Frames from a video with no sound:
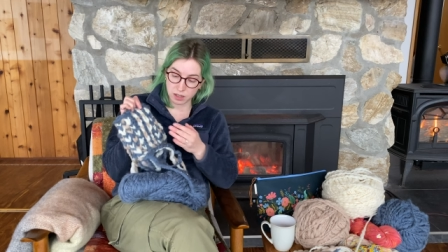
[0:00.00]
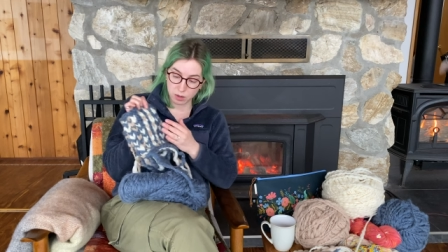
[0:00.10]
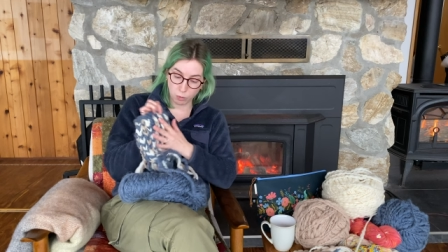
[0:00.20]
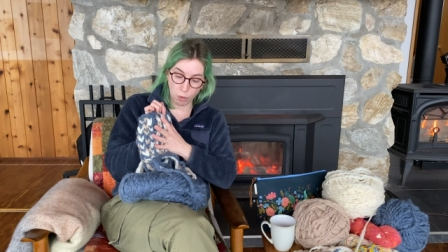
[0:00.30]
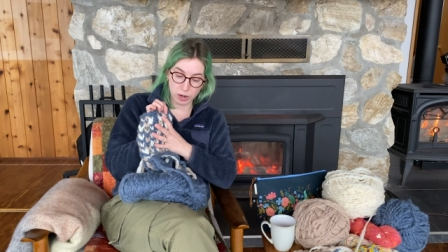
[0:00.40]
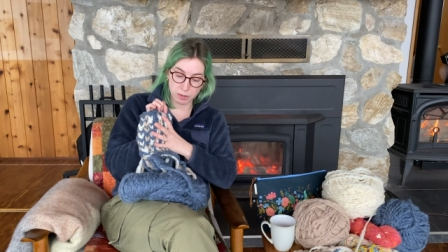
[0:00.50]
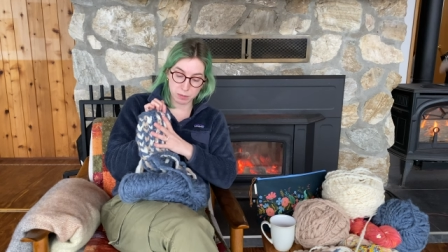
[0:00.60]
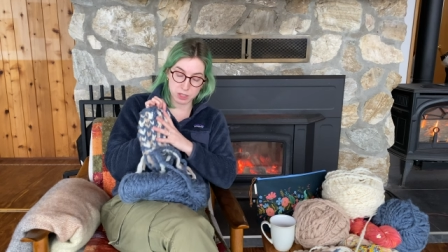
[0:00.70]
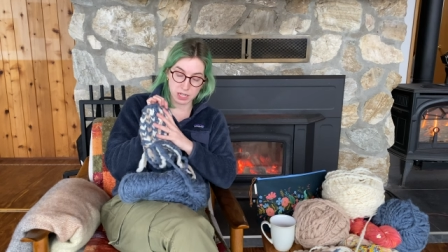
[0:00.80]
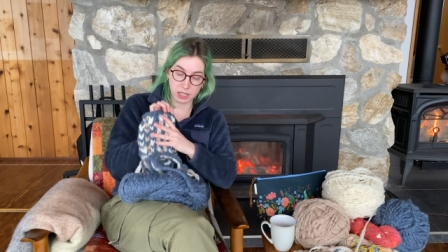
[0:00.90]
One
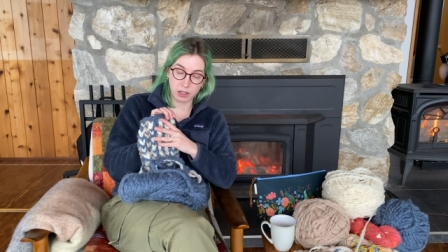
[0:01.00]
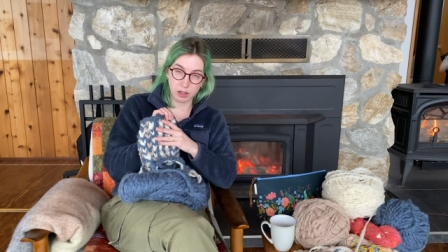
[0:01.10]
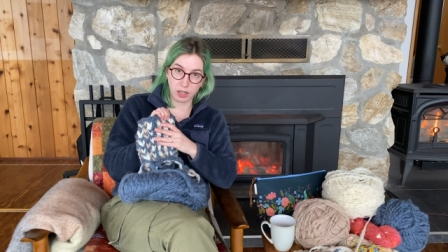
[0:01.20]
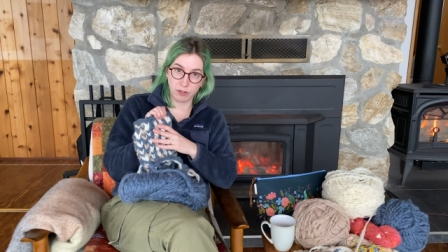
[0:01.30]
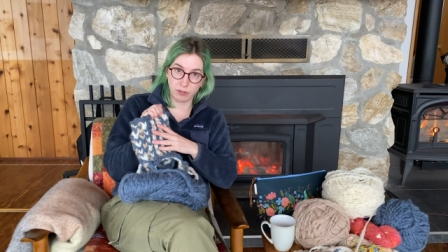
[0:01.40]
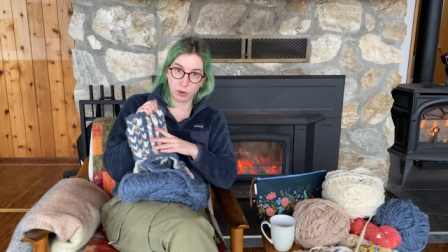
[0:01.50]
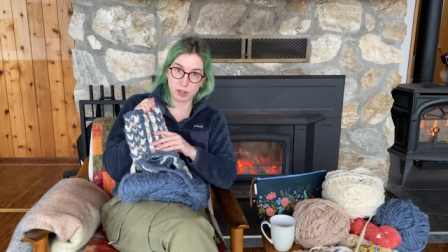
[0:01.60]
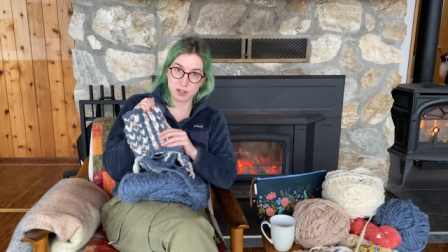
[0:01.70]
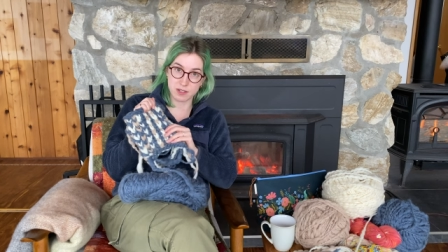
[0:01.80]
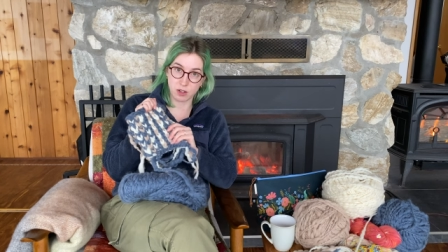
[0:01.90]
particularly for
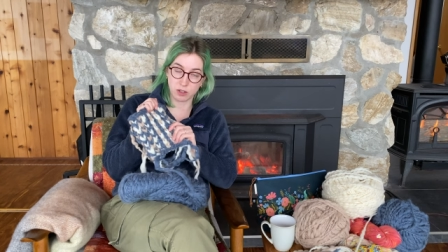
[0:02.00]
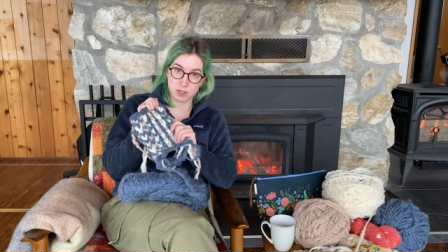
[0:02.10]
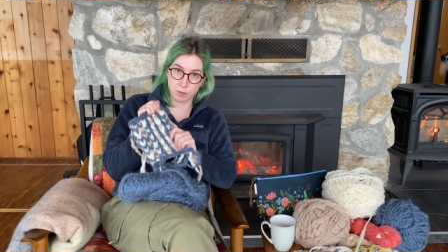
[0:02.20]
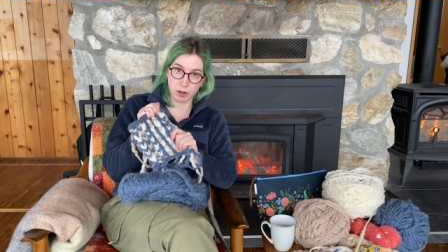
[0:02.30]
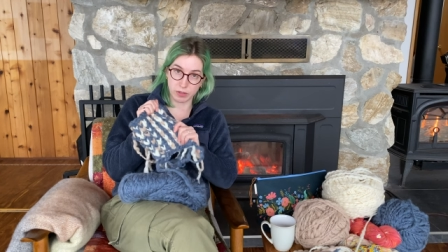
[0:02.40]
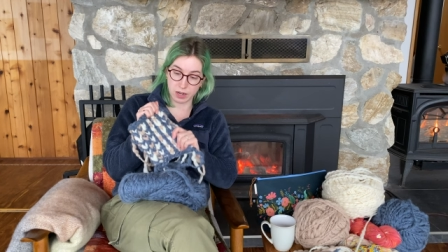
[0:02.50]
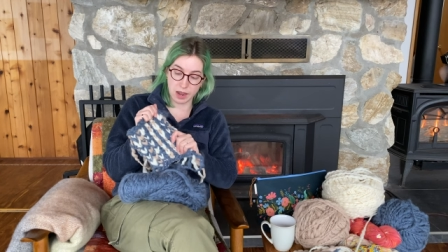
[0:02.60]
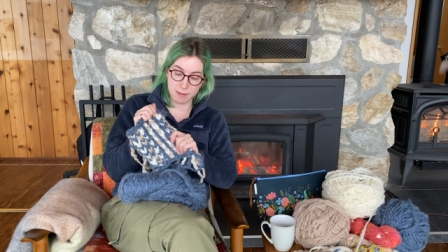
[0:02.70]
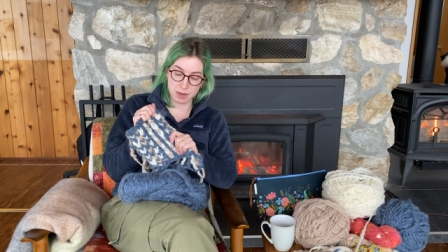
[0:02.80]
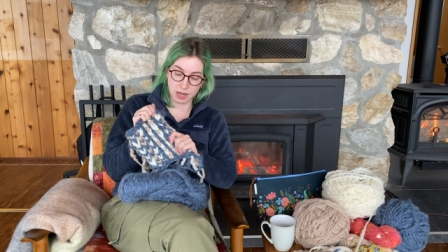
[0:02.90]
questions on the sweater that
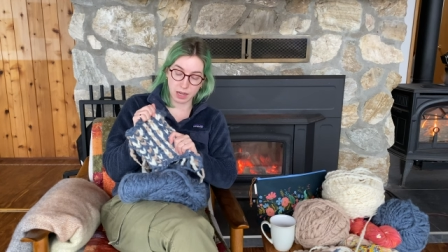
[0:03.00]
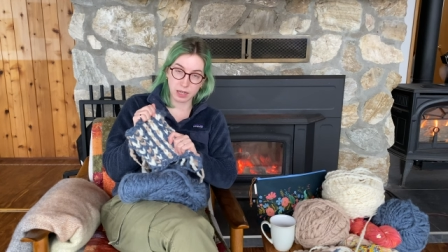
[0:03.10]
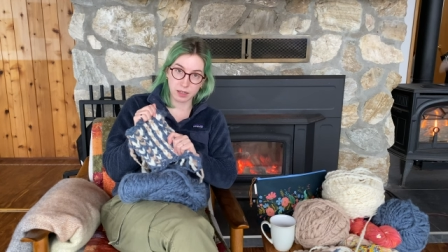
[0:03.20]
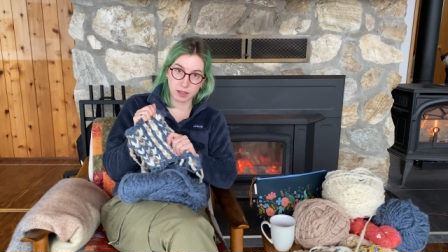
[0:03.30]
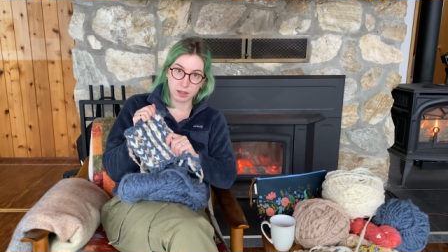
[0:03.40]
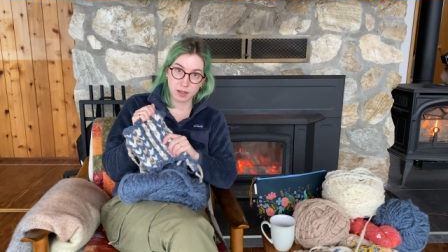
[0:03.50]
I'm knitting.